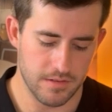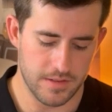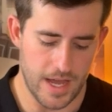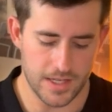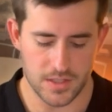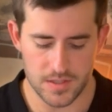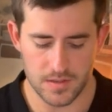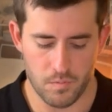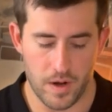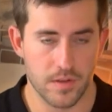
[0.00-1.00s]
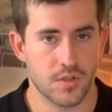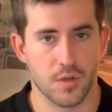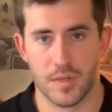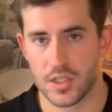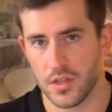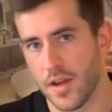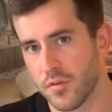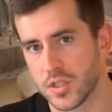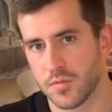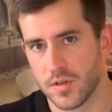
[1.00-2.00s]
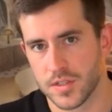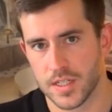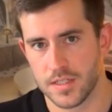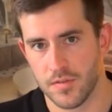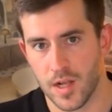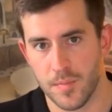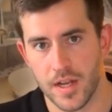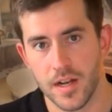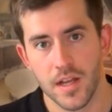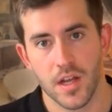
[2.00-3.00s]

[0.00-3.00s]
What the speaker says: That's why there's so much leverage in real estate development